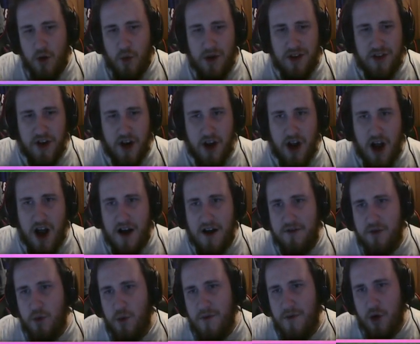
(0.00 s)
We start
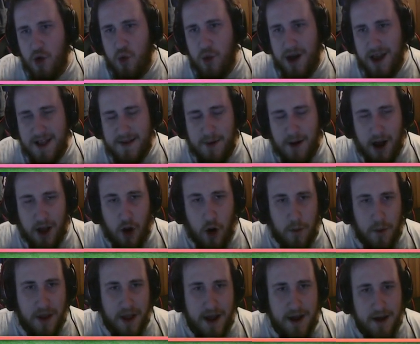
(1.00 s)
off with a Queen's Pawn
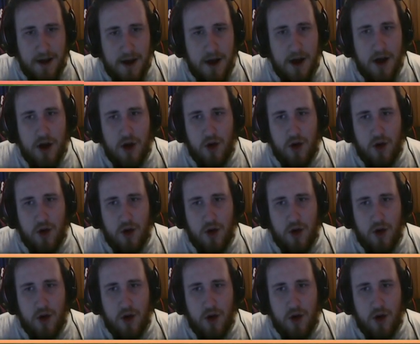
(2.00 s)
opening.